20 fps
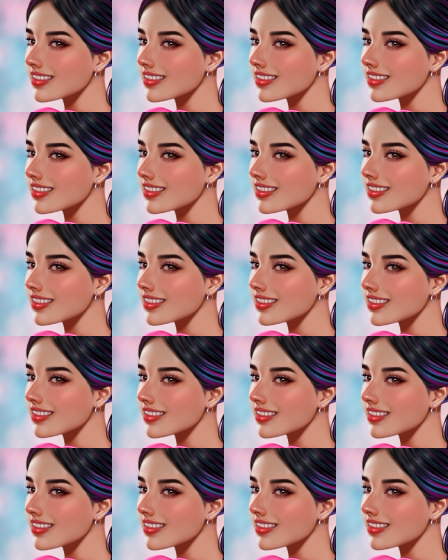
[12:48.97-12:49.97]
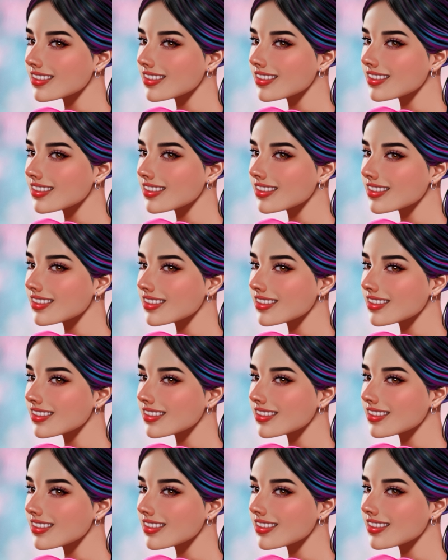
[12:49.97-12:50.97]

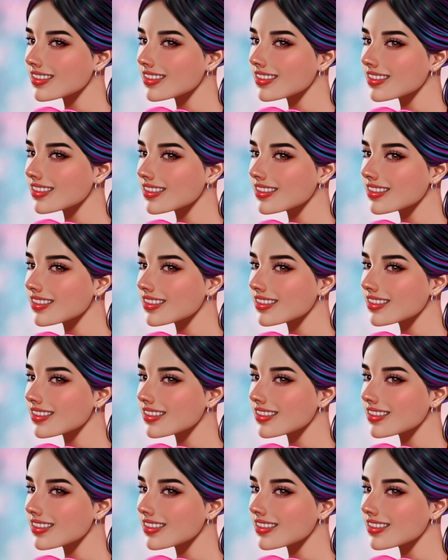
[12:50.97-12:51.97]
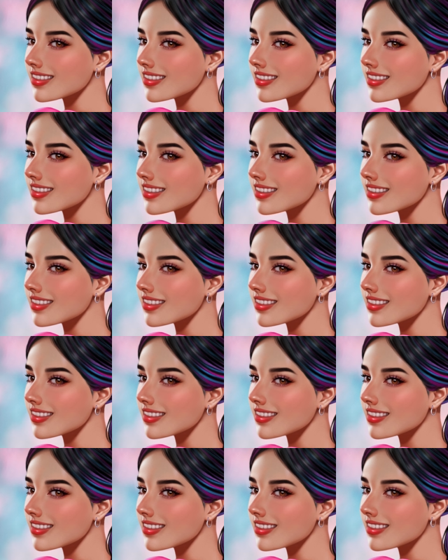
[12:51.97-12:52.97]

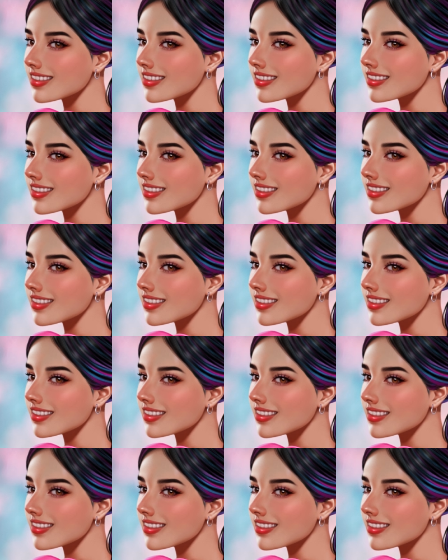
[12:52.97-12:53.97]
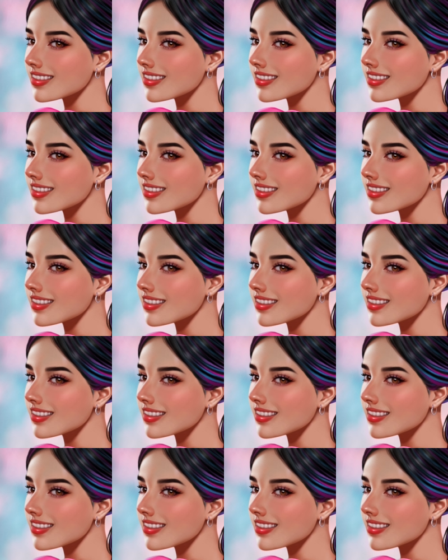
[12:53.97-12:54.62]
(silence)